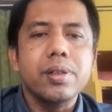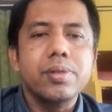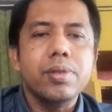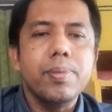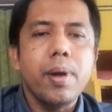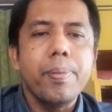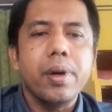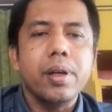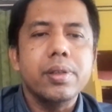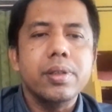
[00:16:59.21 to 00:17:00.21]
to
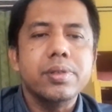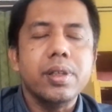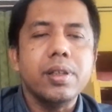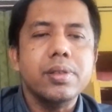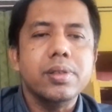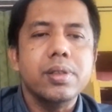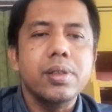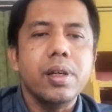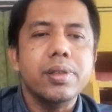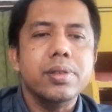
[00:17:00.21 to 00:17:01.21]
remember the things
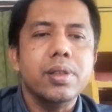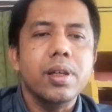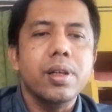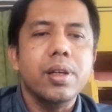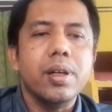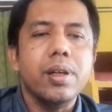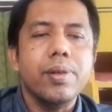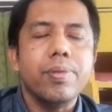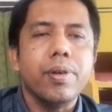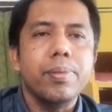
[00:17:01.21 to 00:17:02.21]
he has learned
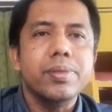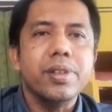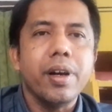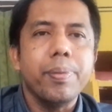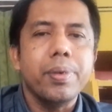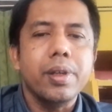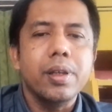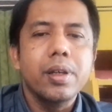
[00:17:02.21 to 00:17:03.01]
from therapy.